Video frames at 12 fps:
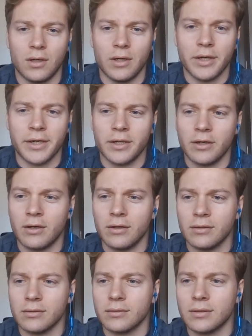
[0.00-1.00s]
All right,
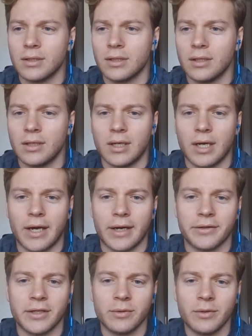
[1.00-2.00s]
y'all.
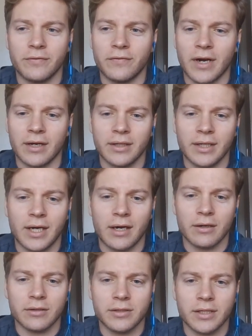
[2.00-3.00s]
I think we finally
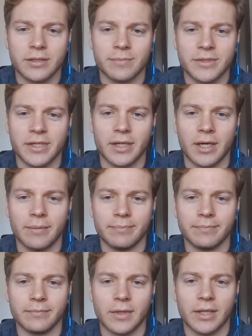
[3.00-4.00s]
got our system set up.
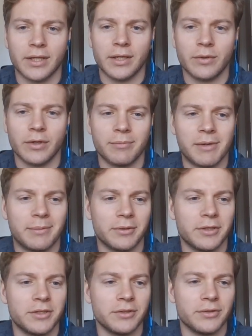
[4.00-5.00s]
I think we're gonna be
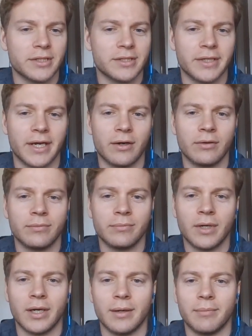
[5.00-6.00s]
able to do this now.
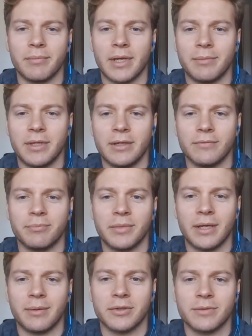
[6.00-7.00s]
Maybe even
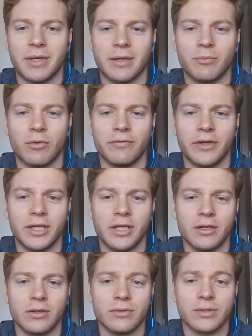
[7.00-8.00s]
be able to make more
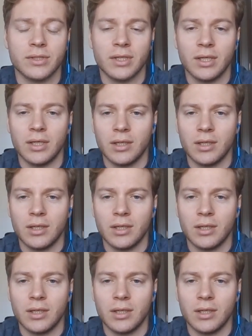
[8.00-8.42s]
videos.